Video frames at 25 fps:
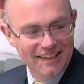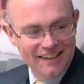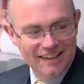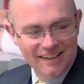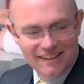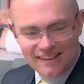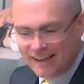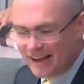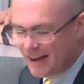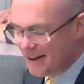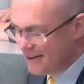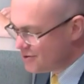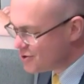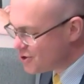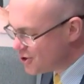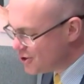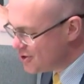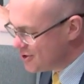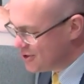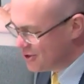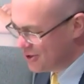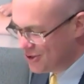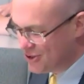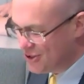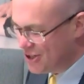Yeah, it was good
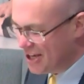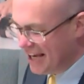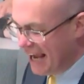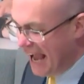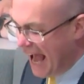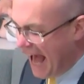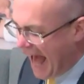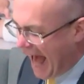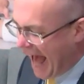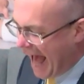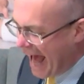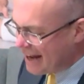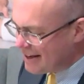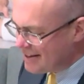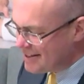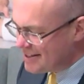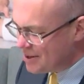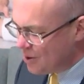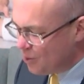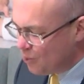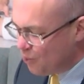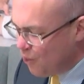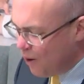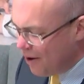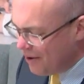to see. And
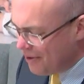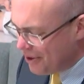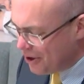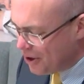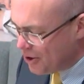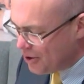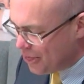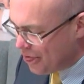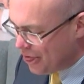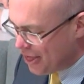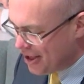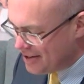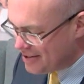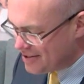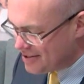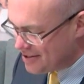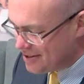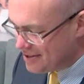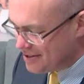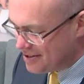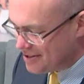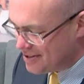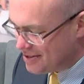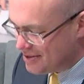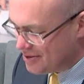one of the good things
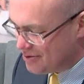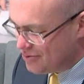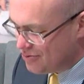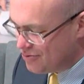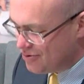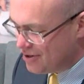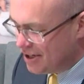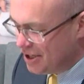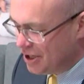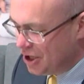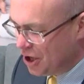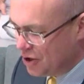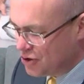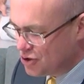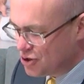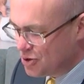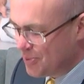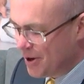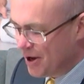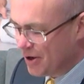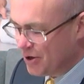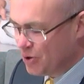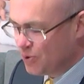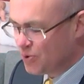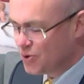that's really nice
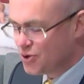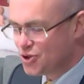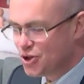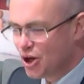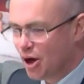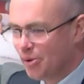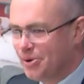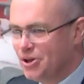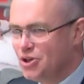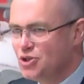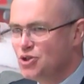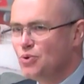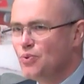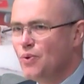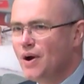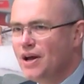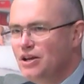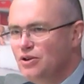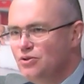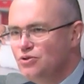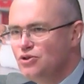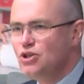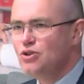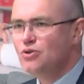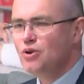about your assignment is the way
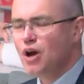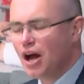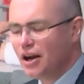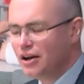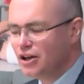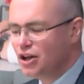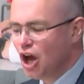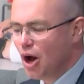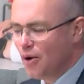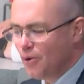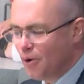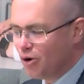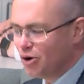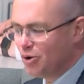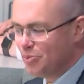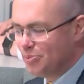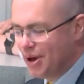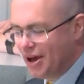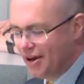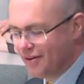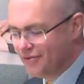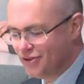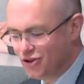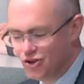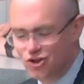you do kind of go on a bit
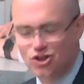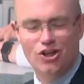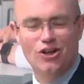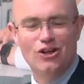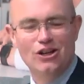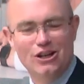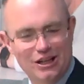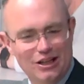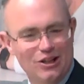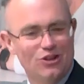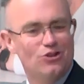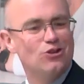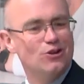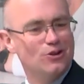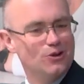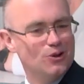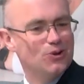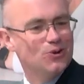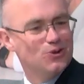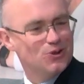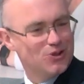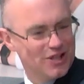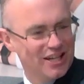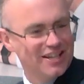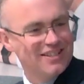of a journey through
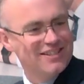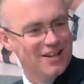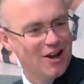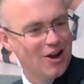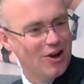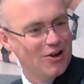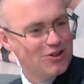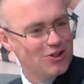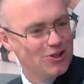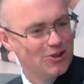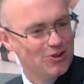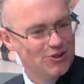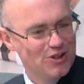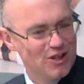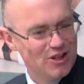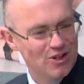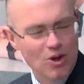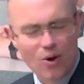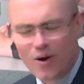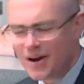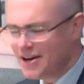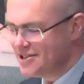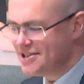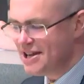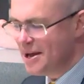your 6 articles. It's
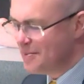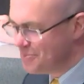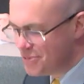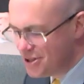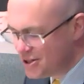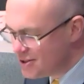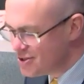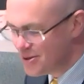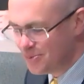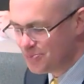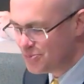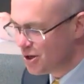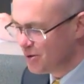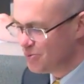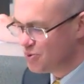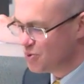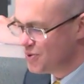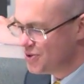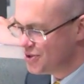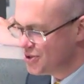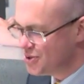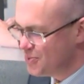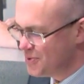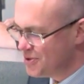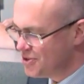quite tempting sometimes
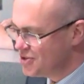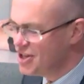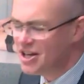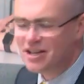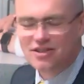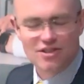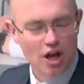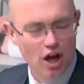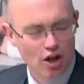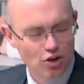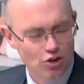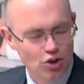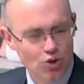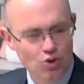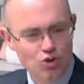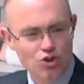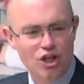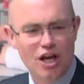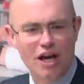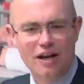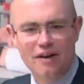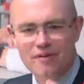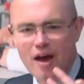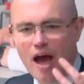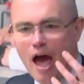with 6 articles to
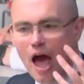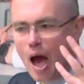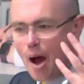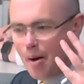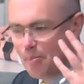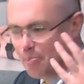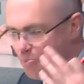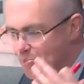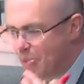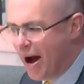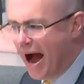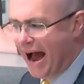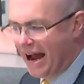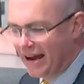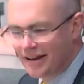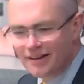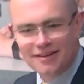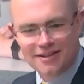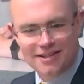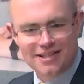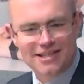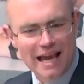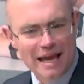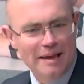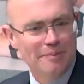kind of bang the
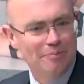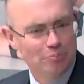same